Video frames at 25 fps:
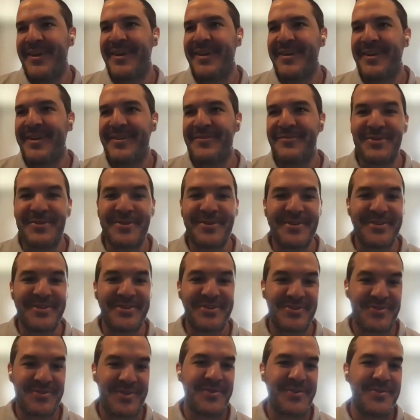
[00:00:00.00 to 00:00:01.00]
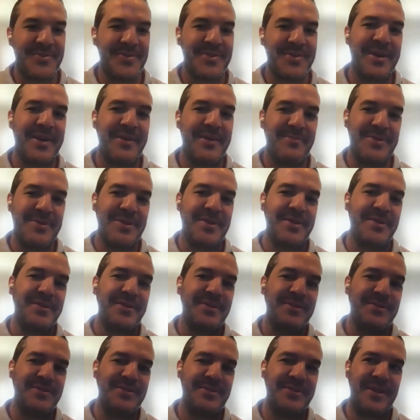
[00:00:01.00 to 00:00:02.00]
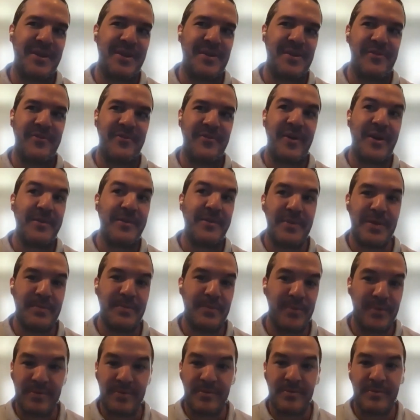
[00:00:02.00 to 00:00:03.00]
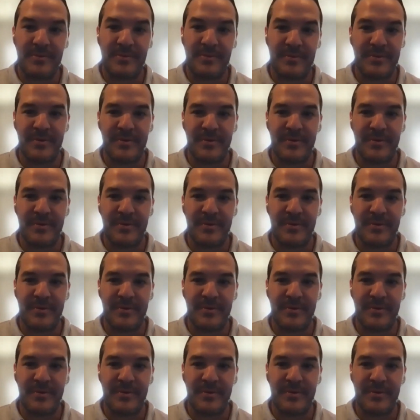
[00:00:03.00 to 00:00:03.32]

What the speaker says: And I really struggled with that because I would find people who